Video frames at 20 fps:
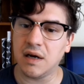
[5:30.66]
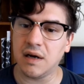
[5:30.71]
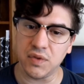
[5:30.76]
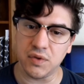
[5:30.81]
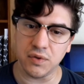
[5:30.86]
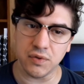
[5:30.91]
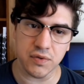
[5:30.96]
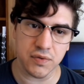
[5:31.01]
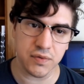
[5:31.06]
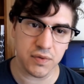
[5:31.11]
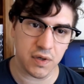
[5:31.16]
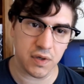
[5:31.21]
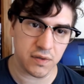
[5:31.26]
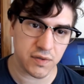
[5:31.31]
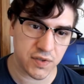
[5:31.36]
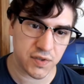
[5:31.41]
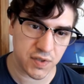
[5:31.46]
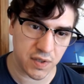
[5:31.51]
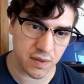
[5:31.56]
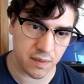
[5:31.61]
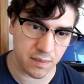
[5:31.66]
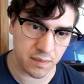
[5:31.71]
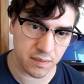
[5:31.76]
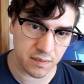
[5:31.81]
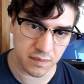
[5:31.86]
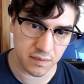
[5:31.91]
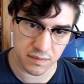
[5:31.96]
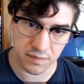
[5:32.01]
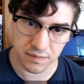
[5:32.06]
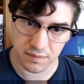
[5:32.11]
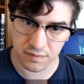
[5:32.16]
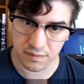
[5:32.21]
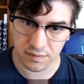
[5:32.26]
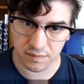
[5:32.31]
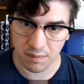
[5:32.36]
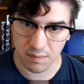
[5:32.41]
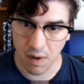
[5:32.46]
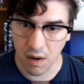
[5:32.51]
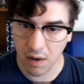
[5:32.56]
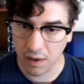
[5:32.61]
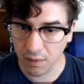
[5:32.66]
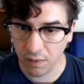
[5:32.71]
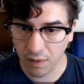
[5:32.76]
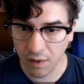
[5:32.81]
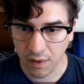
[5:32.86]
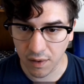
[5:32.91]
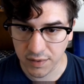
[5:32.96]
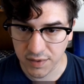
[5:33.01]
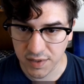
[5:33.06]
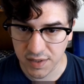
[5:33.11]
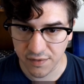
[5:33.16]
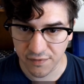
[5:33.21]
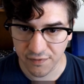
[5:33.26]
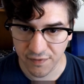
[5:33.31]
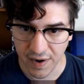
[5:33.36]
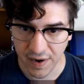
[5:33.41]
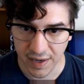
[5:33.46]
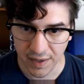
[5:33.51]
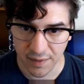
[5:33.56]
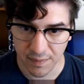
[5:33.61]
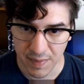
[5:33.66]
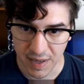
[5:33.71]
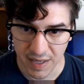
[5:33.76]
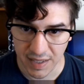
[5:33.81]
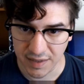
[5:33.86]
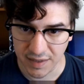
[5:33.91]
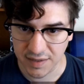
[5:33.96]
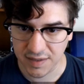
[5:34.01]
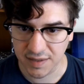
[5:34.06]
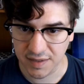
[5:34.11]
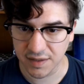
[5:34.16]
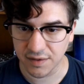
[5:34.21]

There are some monologues that Frank makes